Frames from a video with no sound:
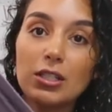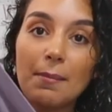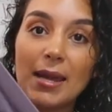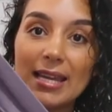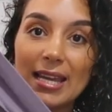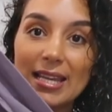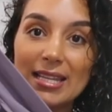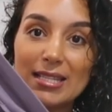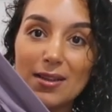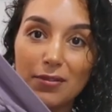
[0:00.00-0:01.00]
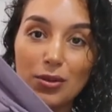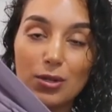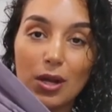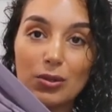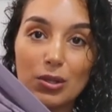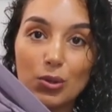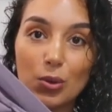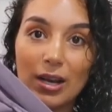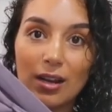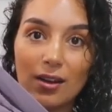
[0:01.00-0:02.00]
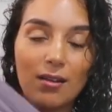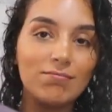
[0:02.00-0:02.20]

to make it easy for you to go to the toilet.